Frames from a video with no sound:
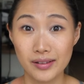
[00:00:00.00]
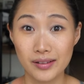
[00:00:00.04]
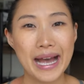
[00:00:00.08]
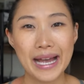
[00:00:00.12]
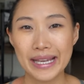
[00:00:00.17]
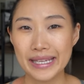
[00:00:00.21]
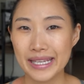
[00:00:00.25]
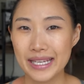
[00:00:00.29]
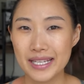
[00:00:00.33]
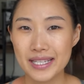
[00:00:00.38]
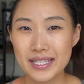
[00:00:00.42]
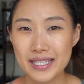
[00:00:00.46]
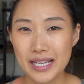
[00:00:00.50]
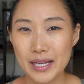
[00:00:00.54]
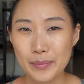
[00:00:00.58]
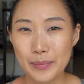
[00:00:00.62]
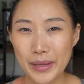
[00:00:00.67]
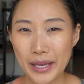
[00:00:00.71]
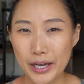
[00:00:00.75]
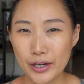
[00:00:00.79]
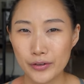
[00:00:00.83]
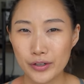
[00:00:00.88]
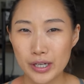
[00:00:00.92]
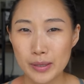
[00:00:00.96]
I guess
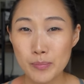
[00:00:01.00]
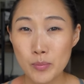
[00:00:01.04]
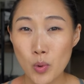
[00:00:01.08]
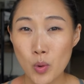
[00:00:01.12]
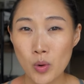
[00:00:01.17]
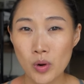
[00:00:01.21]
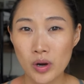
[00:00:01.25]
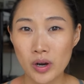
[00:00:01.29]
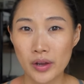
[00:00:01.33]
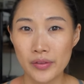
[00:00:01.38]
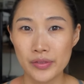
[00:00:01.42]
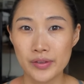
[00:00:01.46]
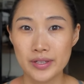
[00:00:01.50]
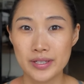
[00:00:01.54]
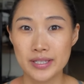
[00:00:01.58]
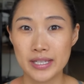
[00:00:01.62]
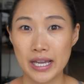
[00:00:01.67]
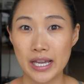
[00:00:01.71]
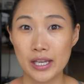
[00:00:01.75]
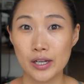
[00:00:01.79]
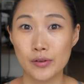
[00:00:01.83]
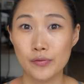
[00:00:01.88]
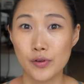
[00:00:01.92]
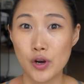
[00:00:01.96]
I'm erring more on the
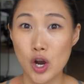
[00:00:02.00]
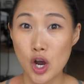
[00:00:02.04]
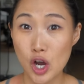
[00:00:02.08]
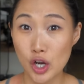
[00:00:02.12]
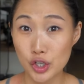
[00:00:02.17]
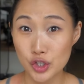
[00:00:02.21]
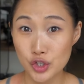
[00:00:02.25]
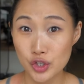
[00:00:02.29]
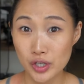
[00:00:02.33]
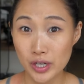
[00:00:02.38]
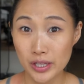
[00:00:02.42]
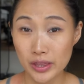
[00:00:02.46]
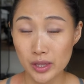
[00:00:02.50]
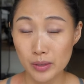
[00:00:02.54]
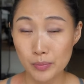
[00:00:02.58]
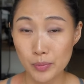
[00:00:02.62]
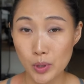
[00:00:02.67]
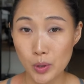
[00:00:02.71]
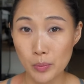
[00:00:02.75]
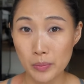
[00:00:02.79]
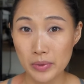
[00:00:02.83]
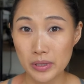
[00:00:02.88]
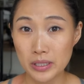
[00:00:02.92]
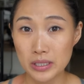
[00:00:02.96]
side of caution at the
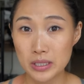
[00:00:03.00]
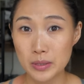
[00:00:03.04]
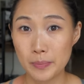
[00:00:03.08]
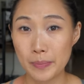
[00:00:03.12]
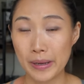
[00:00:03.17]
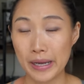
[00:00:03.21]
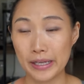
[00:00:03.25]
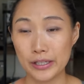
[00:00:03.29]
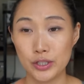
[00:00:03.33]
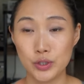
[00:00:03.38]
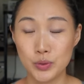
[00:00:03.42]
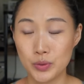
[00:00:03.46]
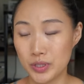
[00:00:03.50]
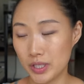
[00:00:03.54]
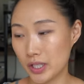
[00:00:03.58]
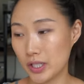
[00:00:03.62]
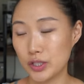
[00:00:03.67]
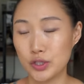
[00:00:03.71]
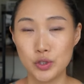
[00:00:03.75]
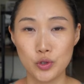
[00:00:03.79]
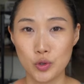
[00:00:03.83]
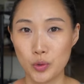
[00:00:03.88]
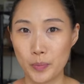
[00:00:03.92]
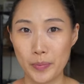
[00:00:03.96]
moment by using
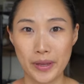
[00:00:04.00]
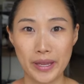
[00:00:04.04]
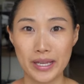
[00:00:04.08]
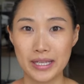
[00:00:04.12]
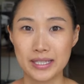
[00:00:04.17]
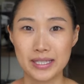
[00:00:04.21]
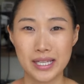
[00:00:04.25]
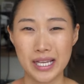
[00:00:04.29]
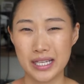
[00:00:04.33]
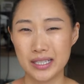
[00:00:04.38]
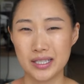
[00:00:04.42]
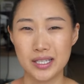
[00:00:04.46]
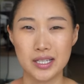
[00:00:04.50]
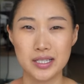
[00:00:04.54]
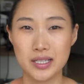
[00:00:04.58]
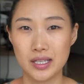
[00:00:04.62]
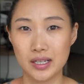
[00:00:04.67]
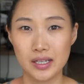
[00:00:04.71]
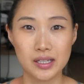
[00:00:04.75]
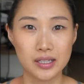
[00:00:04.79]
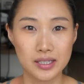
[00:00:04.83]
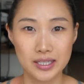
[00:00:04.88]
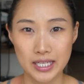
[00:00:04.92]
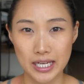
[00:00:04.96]
a toothpaste that
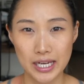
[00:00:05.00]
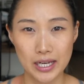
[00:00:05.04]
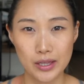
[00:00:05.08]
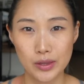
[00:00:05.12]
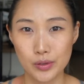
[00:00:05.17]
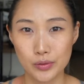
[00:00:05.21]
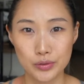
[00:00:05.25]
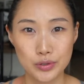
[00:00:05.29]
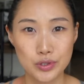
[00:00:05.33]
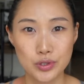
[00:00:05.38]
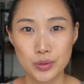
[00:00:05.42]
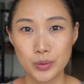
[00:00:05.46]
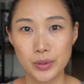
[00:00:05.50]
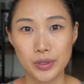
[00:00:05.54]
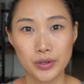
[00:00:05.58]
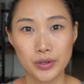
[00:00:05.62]
doesn't contain those two